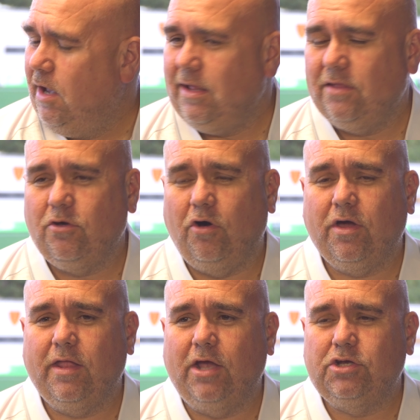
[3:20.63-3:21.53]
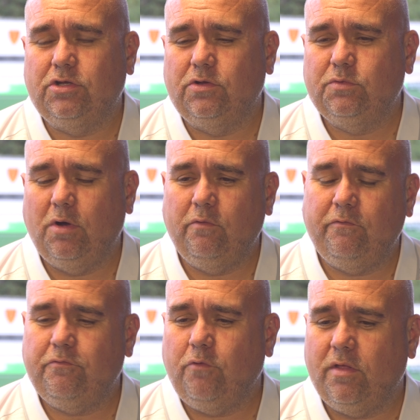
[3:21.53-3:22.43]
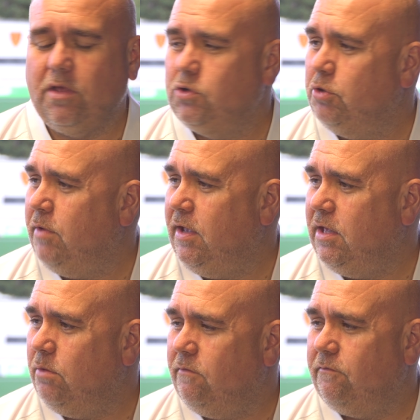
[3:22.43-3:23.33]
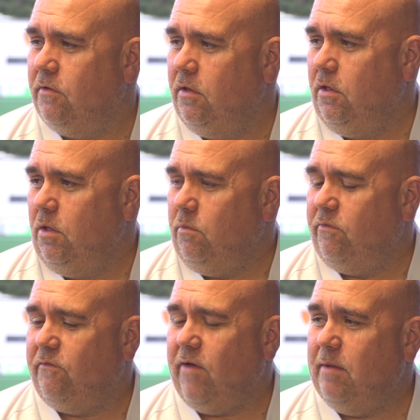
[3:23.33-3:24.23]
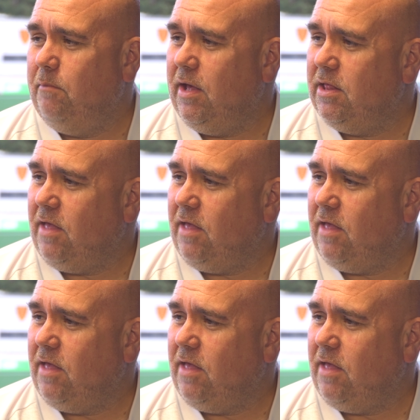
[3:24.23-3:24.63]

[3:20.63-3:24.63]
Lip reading: And he's got a connection as well through his social media with the fan base.